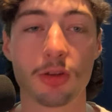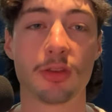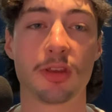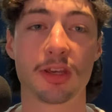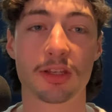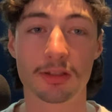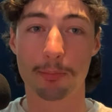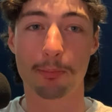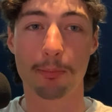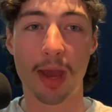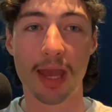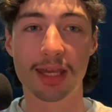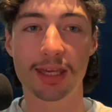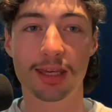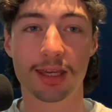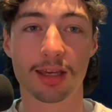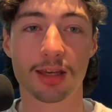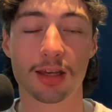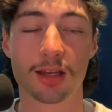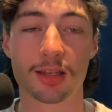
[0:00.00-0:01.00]
this
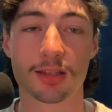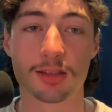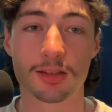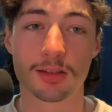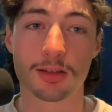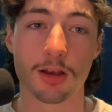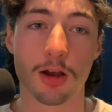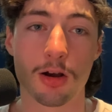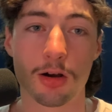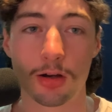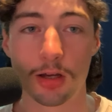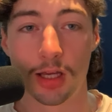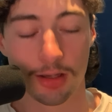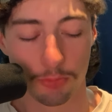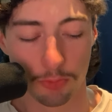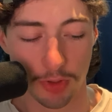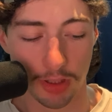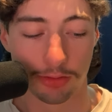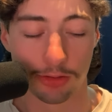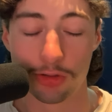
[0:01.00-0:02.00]
Making a Song
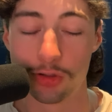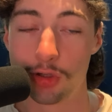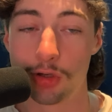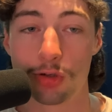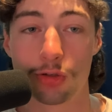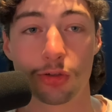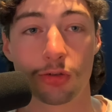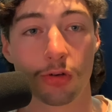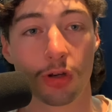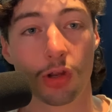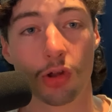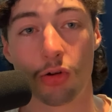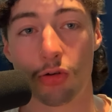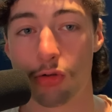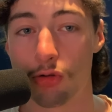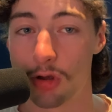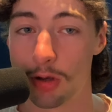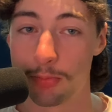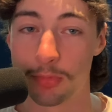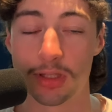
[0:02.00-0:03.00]
with New Studio
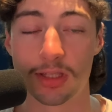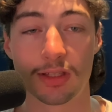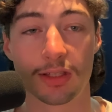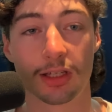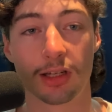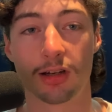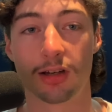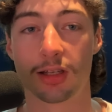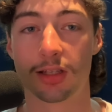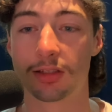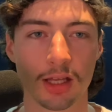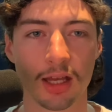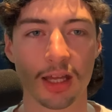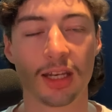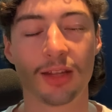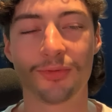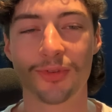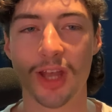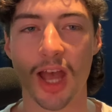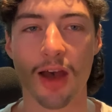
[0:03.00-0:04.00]
Equipment series. And
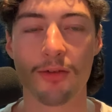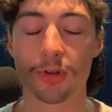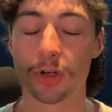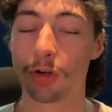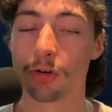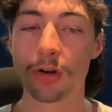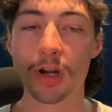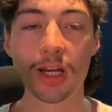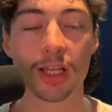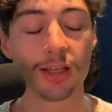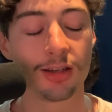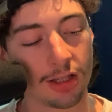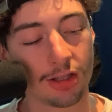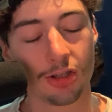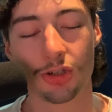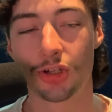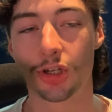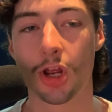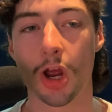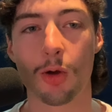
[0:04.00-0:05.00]
if you haven't already,
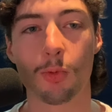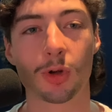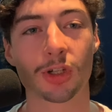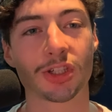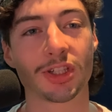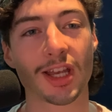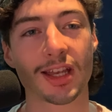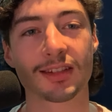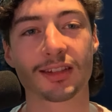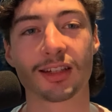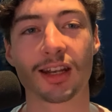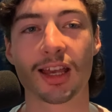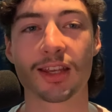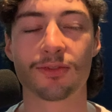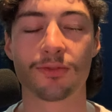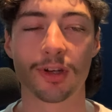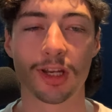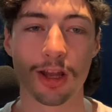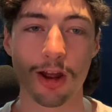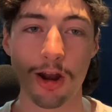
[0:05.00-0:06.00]
you should go watch yesterday's
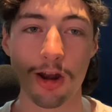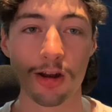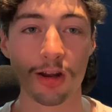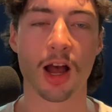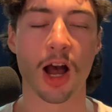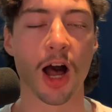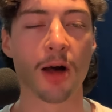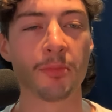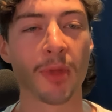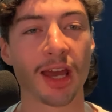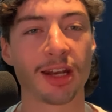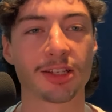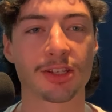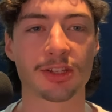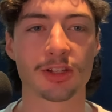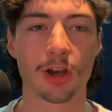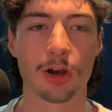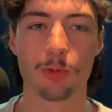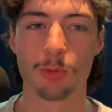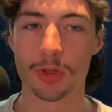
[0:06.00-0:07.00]
video. I made a
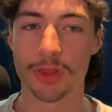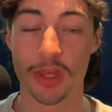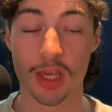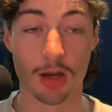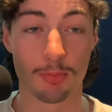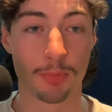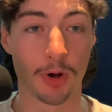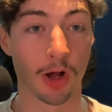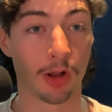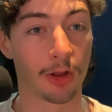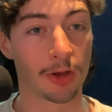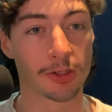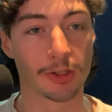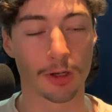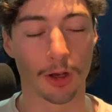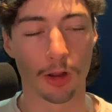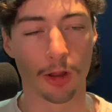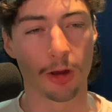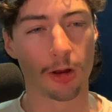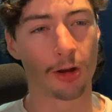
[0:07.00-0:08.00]
song with the Apollo
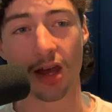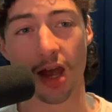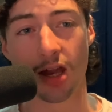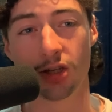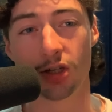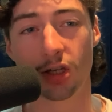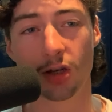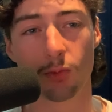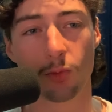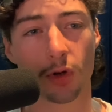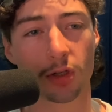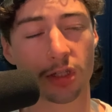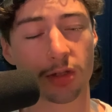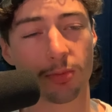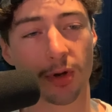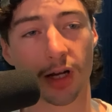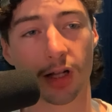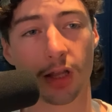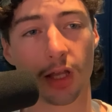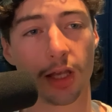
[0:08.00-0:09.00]
solo, and you can watch it
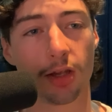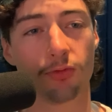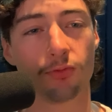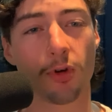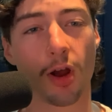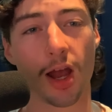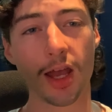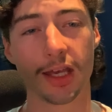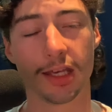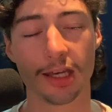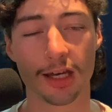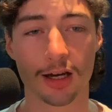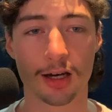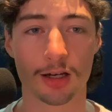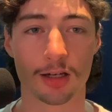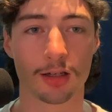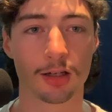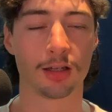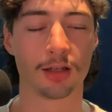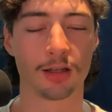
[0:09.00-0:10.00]
by clicking right
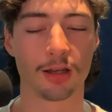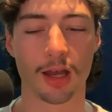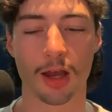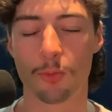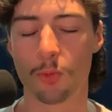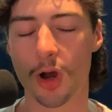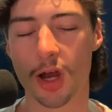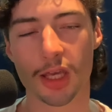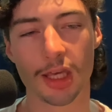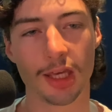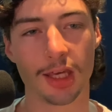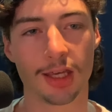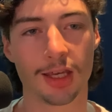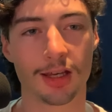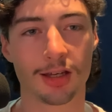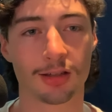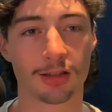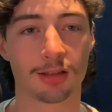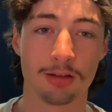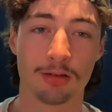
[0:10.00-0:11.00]
here. And while you're
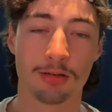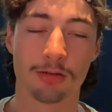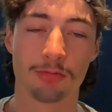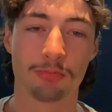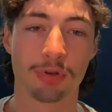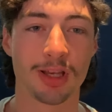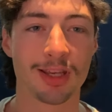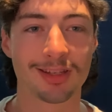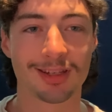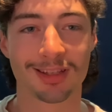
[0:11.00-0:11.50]
here, please